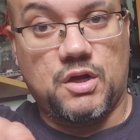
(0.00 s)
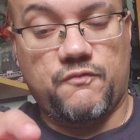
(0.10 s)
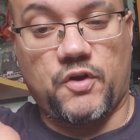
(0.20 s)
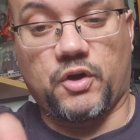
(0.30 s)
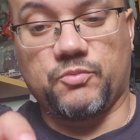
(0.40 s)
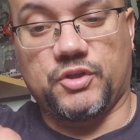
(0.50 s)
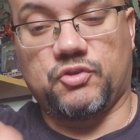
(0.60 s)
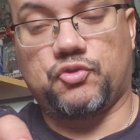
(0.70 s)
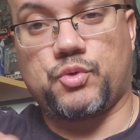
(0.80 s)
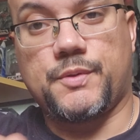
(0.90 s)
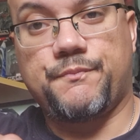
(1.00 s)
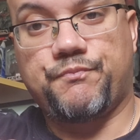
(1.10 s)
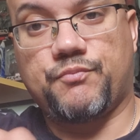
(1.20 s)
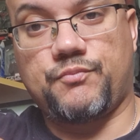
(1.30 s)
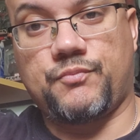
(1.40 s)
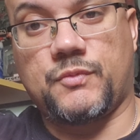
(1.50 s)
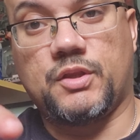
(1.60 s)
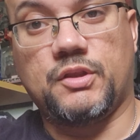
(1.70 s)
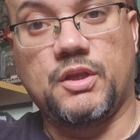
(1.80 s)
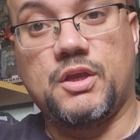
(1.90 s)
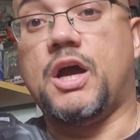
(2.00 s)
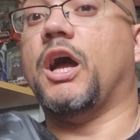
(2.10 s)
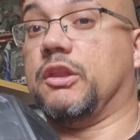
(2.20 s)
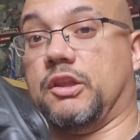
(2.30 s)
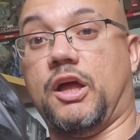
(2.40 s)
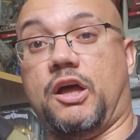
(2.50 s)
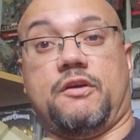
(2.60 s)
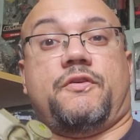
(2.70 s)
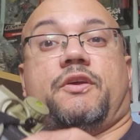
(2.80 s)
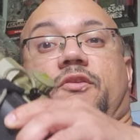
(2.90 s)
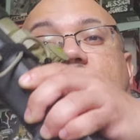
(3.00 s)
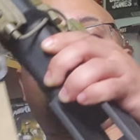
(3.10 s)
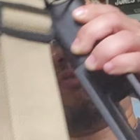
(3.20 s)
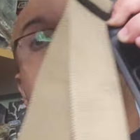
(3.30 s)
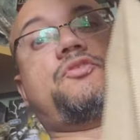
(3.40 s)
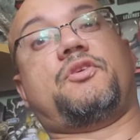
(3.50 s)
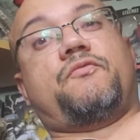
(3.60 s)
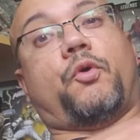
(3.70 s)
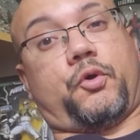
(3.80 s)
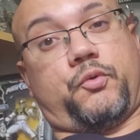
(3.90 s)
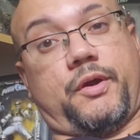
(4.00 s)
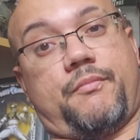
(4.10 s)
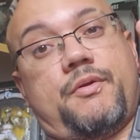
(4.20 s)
Firearms Industry. I love this foregrip.